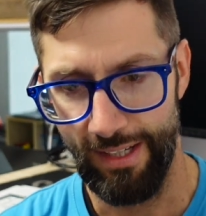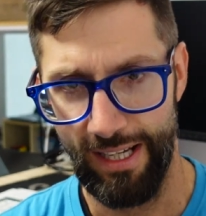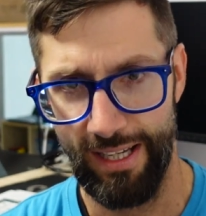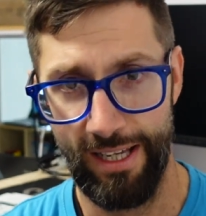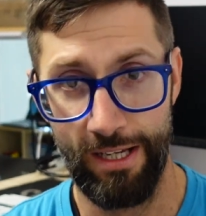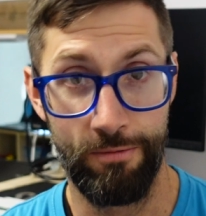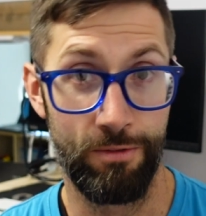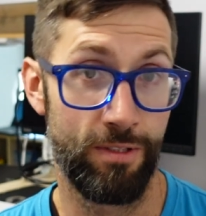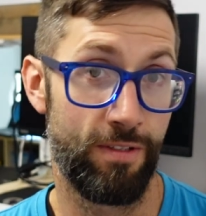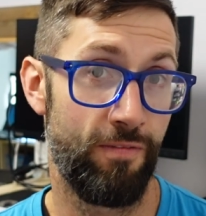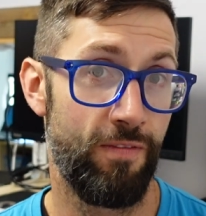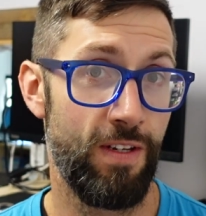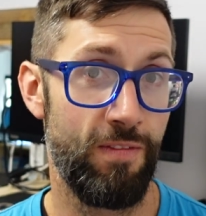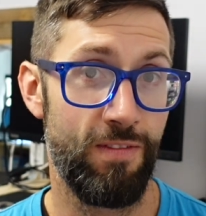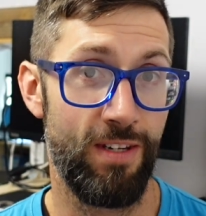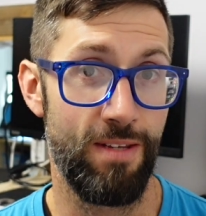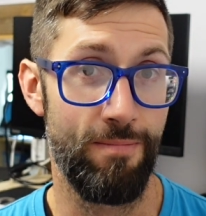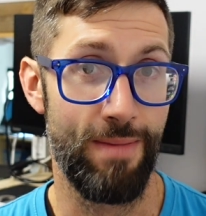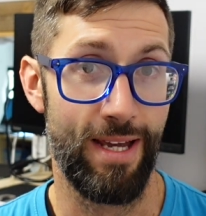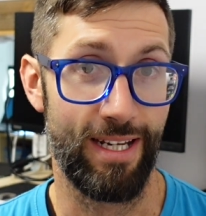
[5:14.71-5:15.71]
it was
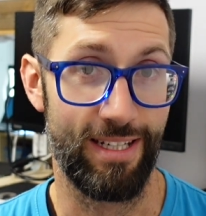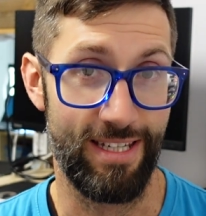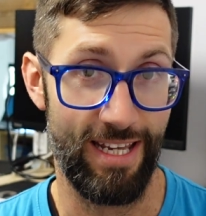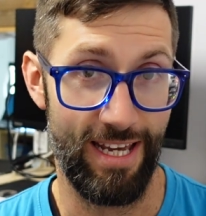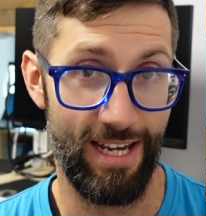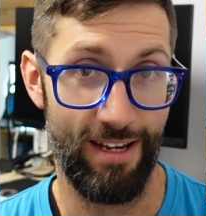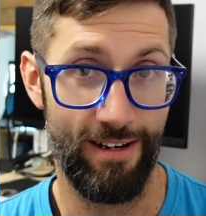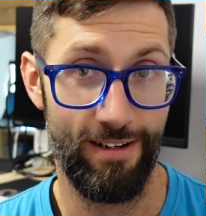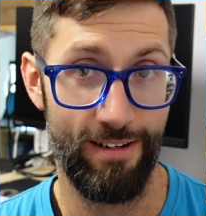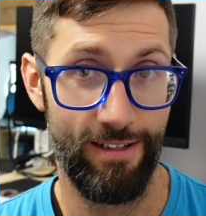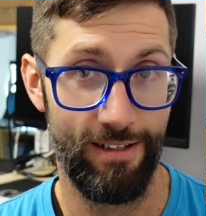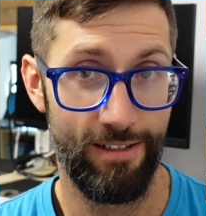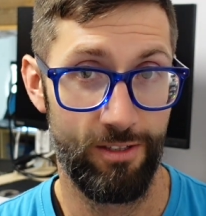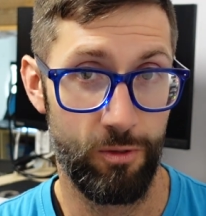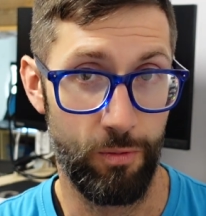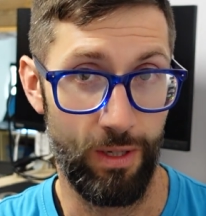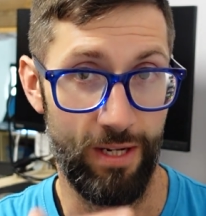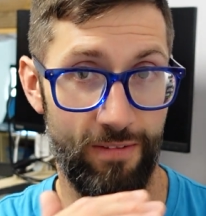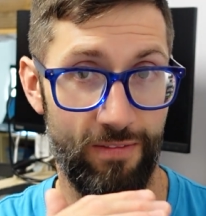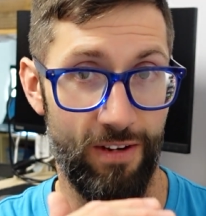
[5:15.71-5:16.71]
50 meg down,
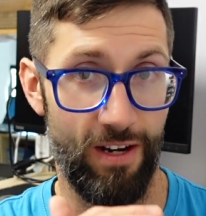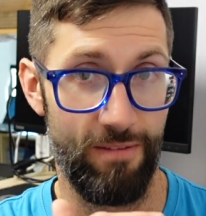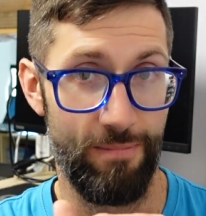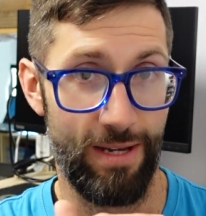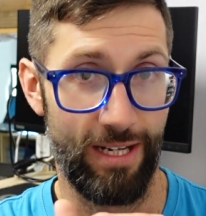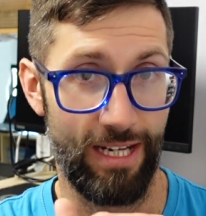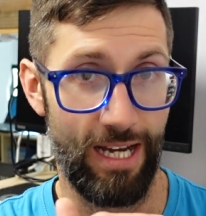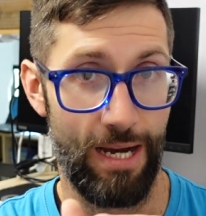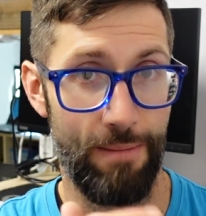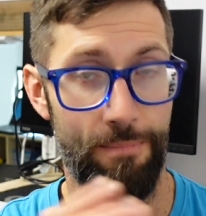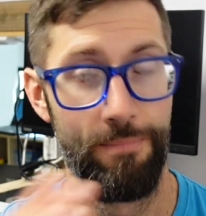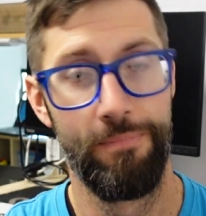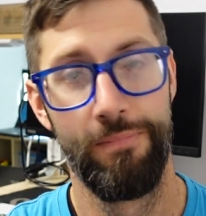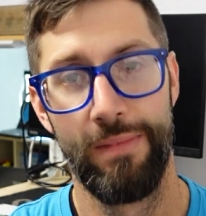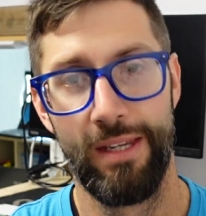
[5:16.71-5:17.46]
25 meg up.